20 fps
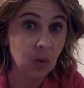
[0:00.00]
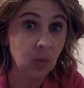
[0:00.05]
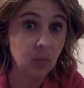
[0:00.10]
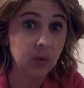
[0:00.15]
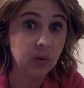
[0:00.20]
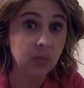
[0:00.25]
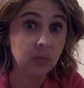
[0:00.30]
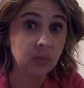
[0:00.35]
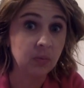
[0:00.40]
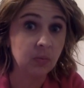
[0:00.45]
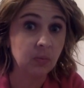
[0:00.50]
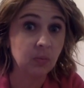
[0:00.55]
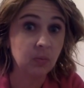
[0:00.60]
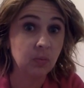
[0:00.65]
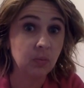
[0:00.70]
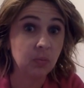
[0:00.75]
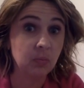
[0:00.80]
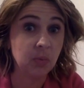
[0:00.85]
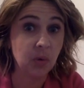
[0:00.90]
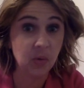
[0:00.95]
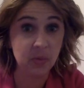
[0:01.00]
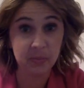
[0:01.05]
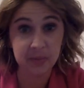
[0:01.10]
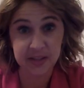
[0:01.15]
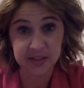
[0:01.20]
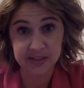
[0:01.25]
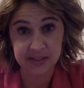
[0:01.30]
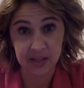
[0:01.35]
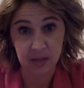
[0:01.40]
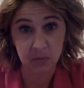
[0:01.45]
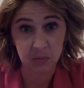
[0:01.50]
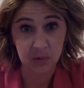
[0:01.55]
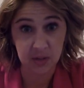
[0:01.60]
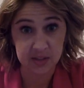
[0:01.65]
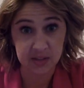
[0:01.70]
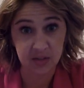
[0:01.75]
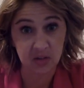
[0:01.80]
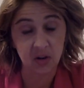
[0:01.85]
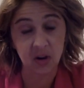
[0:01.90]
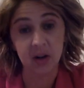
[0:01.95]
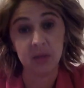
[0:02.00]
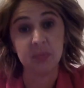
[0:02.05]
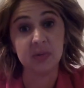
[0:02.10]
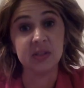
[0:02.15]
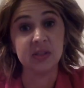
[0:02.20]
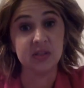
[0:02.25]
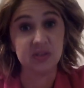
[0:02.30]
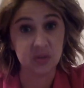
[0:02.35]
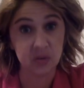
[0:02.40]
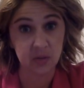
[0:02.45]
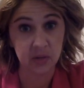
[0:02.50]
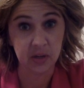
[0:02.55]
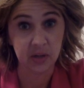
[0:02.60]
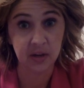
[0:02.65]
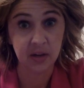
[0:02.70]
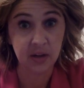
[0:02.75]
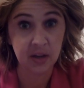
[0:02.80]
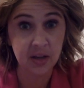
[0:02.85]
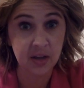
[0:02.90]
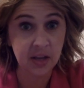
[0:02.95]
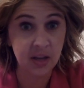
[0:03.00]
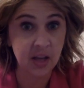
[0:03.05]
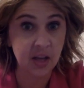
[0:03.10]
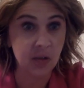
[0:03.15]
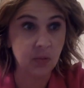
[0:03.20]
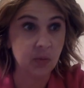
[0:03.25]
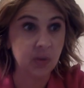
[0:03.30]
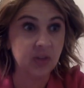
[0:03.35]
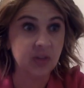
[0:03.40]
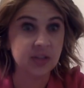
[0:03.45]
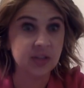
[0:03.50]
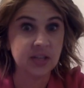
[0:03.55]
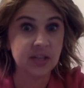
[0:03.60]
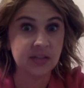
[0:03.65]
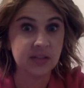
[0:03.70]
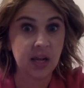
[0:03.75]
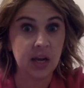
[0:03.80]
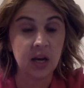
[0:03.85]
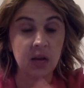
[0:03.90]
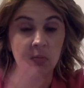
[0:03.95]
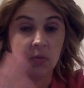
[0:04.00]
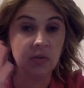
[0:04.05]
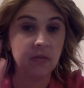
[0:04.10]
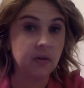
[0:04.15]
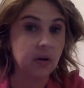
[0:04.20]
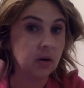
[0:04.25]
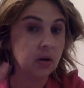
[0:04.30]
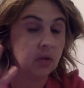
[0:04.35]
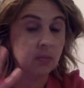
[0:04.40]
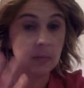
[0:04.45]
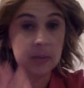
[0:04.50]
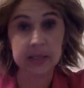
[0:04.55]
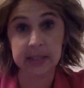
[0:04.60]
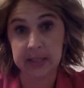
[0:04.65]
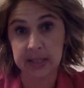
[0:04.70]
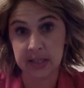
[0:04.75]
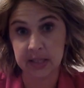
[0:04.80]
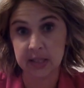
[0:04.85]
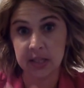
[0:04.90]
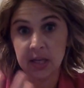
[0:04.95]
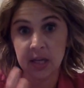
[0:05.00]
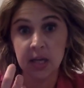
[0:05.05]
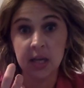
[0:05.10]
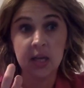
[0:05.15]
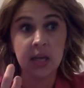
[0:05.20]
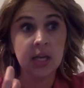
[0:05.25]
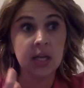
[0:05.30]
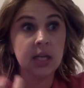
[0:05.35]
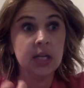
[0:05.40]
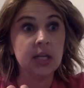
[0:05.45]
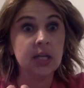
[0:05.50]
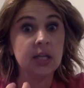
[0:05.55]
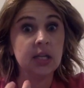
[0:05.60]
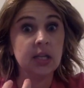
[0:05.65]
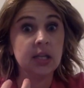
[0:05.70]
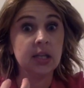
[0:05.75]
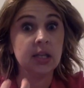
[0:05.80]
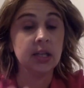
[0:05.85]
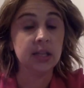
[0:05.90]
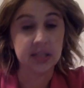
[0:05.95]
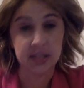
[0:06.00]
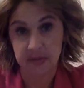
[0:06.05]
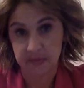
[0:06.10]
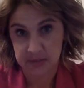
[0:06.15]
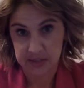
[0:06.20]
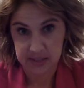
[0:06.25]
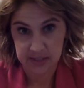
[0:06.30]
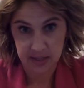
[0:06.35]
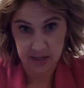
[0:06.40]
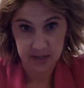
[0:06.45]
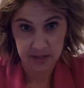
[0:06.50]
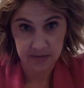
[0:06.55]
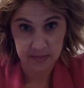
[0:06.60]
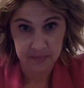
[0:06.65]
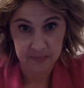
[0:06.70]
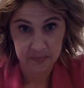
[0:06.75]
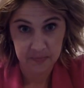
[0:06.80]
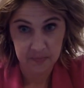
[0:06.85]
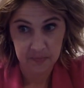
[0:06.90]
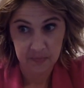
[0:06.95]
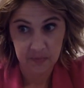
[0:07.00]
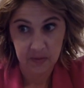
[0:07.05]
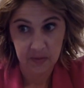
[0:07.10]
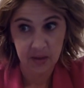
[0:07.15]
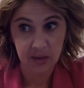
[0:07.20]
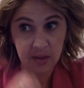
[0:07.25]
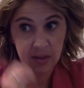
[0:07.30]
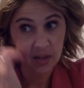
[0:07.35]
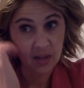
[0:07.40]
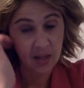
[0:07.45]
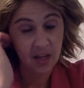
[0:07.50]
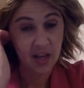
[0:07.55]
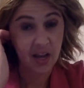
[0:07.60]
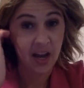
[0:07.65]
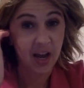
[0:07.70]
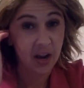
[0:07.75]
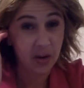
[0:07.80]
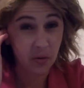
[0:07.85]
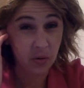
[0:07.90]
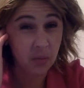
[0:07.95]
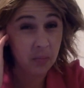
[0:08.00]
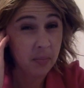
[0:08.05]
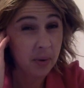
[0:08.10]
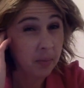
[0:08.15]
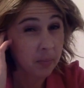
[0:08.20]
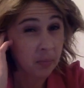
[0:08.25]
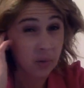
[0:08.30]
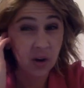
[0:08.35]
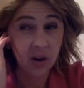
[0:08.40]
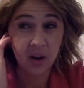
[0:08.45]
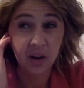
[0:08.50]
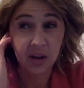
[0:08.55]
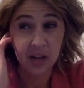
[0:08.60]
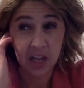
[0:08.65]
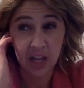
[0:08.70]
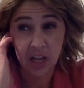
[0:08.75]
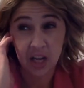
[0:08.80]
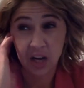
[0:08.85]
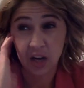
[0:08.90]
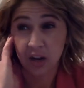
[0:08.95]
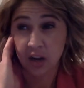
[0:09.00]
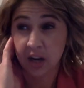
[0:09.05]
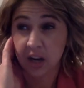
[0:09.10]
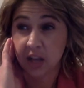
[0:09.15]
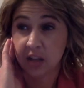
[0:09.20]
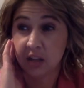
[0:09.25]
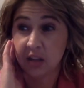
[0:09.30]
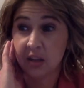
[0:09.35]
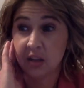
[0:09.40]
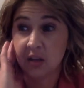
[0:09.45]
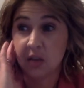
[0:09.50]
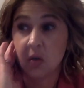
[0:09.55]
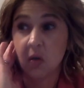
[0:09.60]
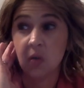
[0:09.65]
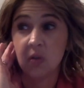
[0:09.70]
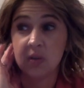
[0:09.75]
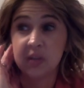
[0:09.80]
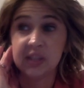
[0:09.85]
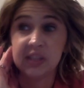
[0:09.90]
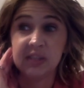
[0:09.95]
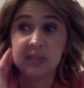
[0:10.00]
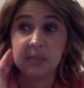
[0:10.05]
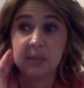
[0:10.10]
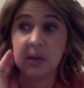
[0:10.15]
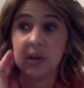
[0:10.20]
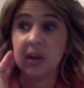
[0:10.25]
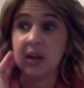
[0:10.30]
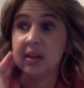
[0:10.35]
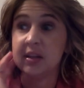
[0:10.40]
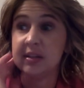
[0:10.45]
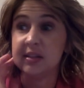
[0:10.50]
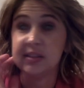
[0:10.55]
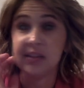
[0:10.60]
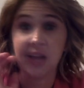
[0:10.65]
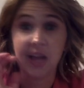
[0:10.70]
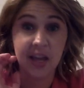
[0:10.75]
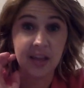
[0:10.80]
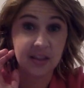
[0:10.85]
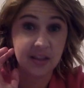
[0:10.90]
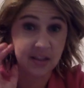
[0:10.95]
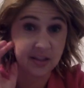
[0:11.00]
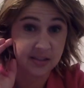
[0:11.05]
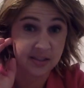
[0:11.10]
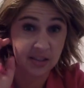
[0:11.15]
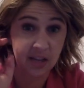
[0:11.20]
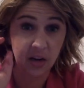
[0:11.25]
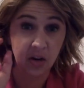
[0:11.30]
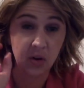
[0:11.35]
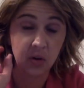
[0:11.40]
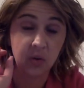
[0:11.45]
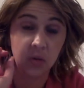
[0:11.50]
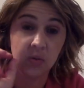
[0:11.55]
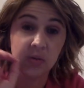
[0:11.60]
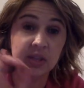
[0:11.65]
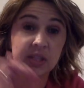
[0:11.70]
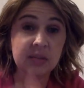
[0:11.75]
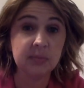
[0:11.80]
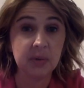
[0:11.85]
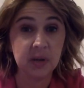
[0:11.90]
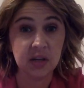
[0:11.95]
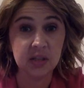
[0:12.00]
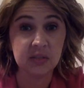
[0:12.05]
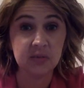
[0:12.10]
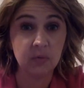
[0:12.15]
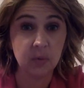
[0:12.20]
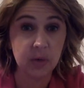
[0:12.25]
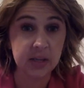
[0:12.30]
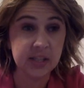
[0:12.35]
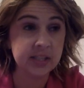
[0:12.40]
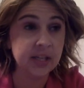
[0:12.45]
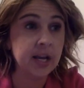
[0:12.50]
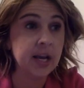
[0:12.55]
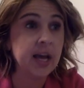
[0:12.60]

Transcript: when both me and Sam realized our car had been stolen and we looked outside and we felt completely devastated. I remember hearing Holy Spirit say this. I heard Holy Spirit's voice,